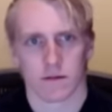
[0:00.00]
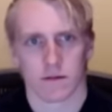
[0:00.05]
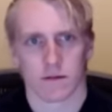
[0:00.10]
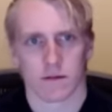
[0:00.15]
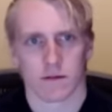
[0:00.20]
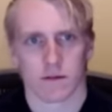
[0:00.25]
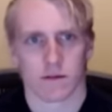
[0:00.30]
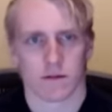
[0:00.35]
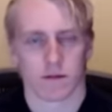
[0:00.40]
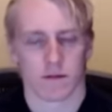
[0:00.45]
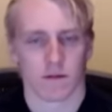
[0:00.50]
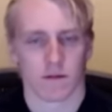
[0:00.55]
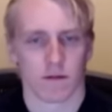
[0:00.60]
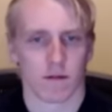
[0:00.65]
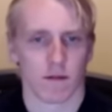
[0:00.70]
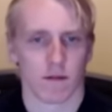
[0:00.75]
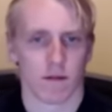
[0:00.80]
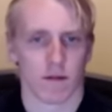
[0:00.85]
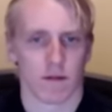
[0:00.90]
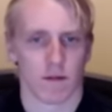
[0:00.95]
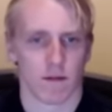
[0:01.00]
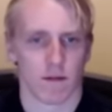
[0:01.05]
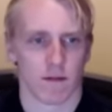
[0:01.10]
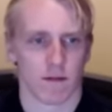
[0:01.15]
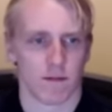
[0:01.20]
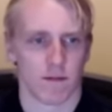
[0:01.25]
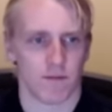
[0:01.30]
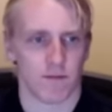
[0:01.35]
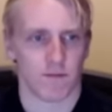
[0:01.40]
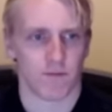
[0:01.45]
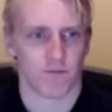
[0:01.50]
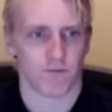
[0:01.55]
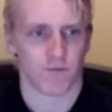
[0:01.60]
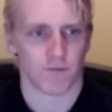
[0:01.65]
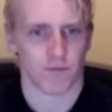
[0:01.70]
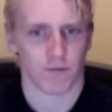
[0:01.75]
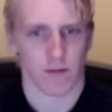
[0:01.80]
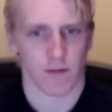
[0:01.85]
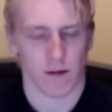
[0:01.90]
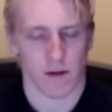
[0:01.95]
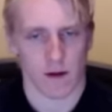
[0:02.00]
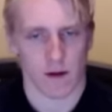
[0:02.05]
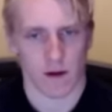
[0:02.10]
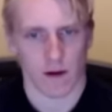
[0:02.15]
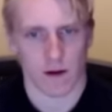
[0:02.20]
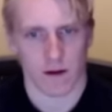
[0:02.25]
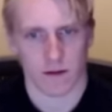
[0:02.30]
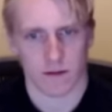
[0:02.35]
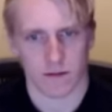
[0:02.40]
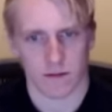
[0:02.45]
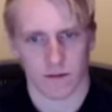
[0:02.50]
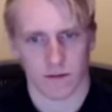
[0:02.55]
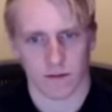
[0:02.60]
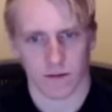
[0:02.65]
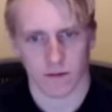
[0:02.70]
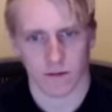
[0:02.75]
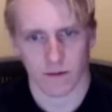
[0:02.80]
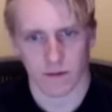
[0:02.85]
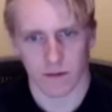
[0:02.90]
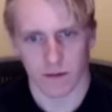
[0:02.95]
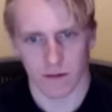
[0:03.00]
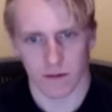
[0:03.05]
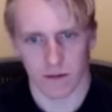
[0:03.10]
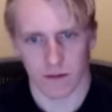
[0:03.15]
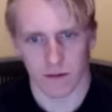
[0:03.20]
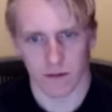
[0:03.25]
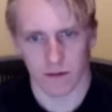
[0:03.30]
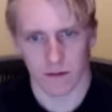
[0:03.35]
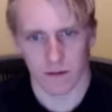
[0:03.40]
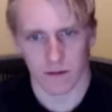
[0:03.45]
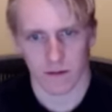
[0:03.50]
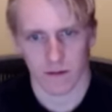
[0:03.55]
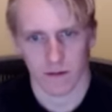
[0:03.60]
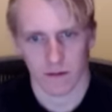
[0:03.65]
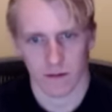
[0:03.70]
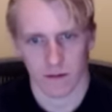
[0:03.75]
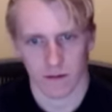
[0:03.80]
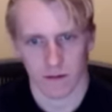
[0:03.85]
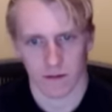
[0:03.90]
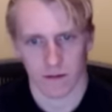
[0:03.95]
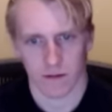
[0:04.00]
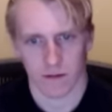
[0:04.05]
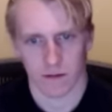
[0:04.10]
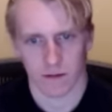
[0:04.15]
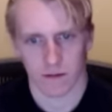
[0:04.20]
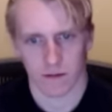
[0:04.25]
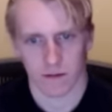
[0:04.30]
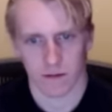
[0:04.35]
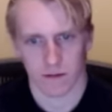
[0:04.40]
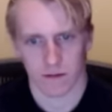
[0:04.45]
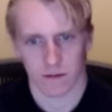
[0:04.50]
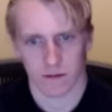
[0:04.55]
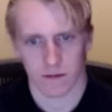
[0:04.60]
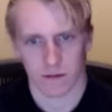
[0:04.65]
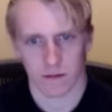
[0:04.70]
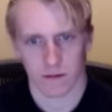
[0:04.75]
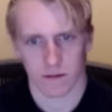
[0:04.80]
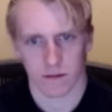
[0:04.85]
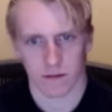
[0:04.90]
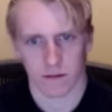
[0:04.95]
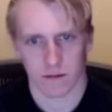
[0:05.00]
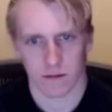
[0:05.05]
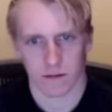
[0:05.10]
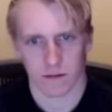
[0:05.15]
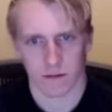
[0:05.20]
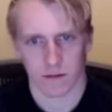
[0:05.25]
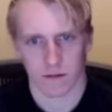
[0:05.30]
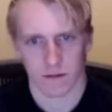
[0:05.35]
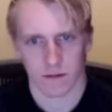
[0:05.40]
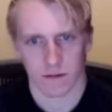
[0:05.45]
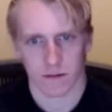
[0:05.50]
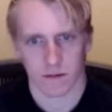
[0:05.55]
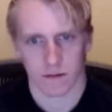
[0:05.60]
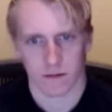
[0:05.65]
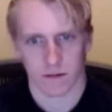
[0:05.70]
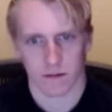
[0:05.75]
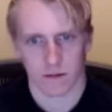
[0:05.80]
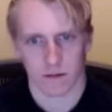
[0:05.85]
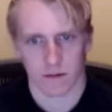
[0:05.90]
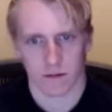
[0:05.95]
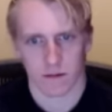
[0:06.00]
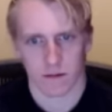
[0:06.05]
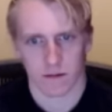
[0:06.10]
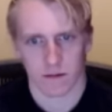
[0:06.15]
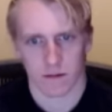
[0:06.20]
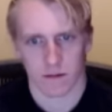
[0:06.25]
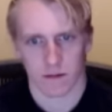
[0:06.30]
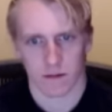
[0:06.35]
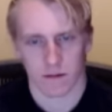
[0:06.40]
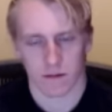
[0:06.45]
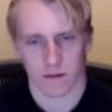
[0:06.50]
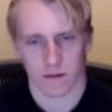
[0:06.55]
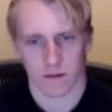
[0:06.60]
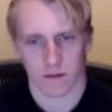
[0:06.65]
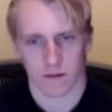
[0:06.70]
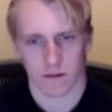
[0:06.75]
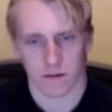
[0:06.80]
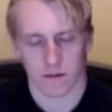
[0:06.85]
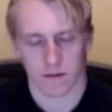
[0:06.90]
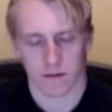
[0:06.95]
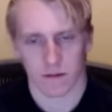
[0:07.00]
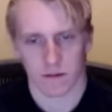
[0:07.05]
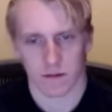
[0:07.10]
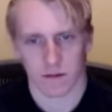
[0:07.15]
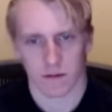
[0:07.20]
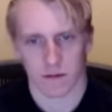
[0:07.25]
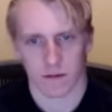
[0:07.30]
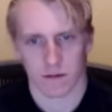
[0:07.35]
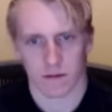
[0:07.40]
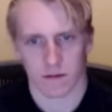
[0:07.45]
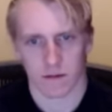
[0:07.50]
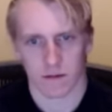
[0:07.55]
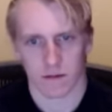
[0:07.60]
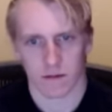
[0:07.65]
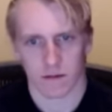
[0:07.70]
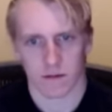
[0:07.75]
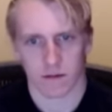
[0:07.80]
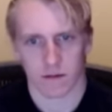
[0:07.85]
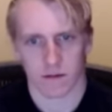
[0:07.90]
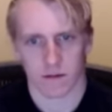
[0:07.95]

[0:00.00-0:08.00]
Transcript: [no speech]